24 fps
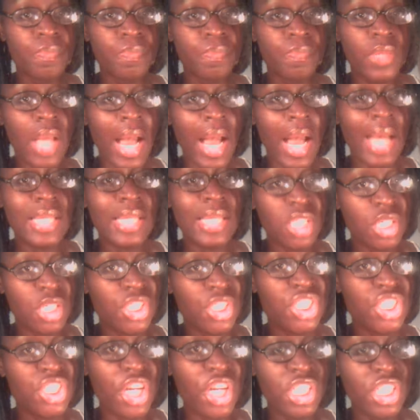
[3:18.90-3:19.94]
Guys,
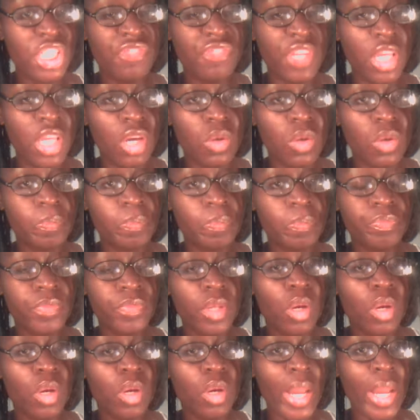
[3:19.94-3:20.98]
share this video.
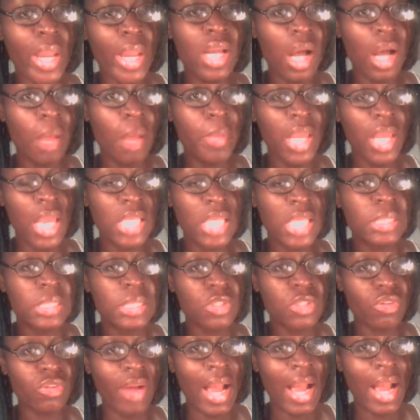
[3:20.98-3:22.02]
Rate, comment, and
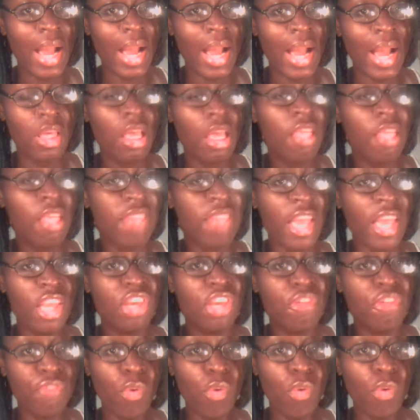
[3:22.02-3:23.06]
subscribe.
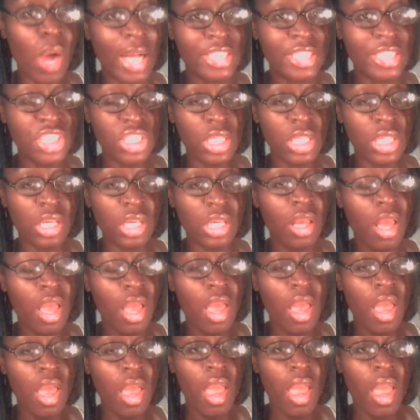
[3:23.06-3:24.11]
Thank you for watching.
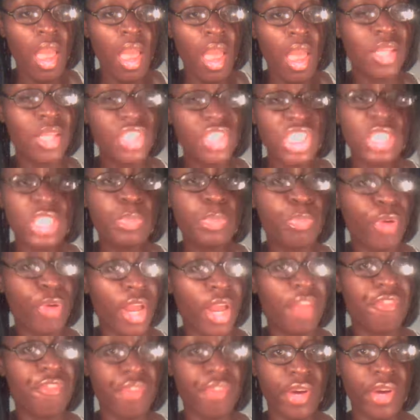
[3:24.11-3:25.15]
And just
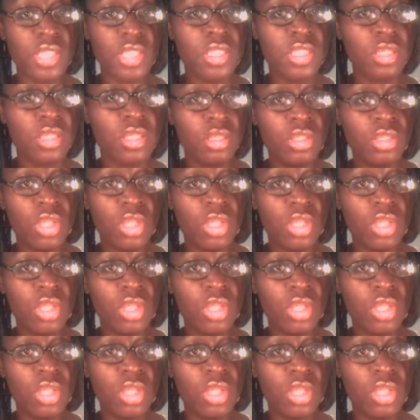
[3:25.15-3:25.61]
pray for us.